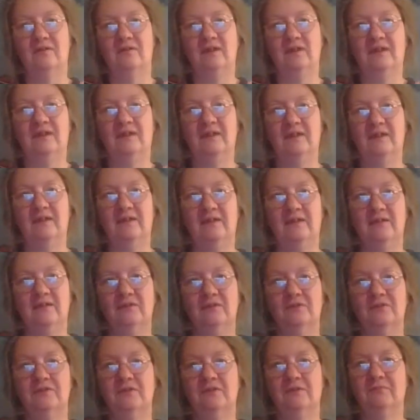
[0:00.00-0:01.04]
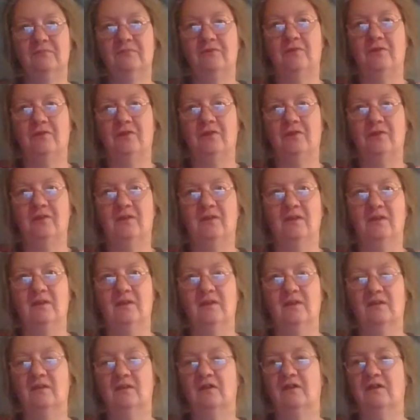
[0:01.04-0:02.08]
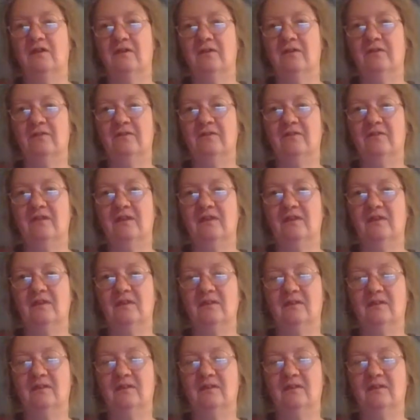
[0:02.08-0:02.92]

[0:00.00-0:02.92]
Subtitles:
I use them for cutlery